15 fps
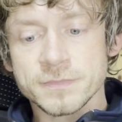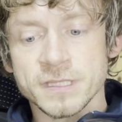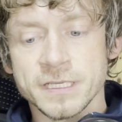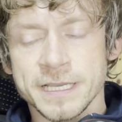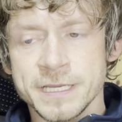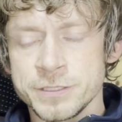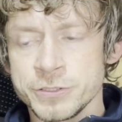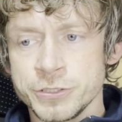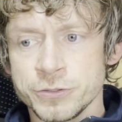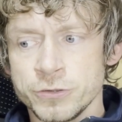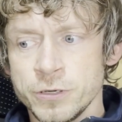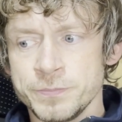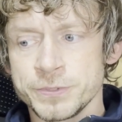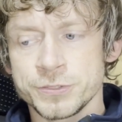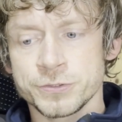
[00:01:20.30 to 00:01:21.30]
in
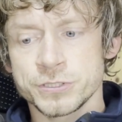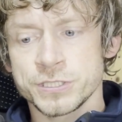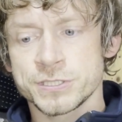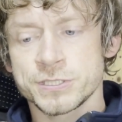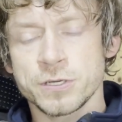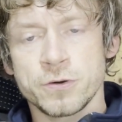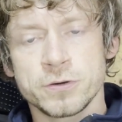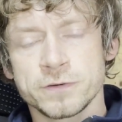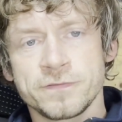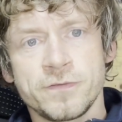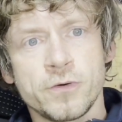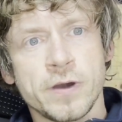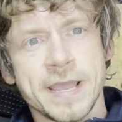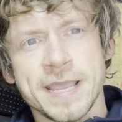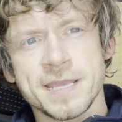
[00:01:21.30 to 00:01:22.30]
Europe usually sold
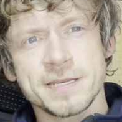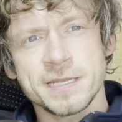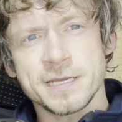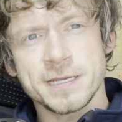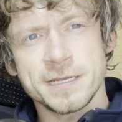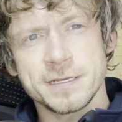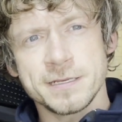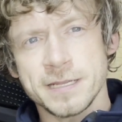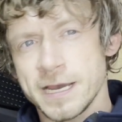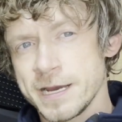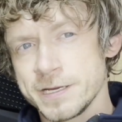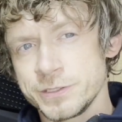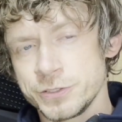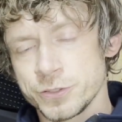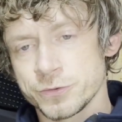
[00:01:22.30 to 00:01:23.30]
for
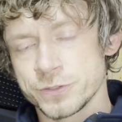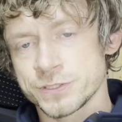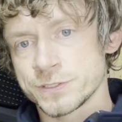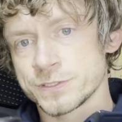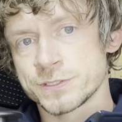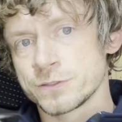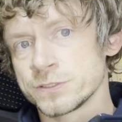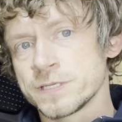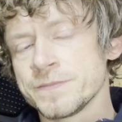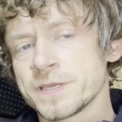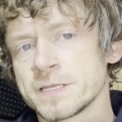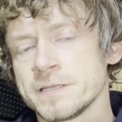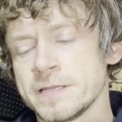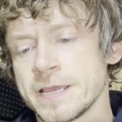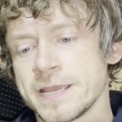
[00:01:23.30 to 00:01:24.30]
89 euros or so, something
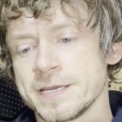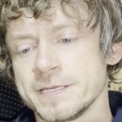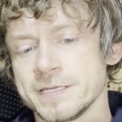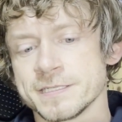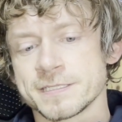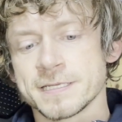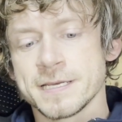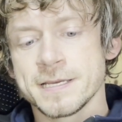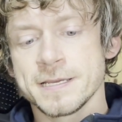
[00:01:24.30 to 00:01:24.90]
in the 80s.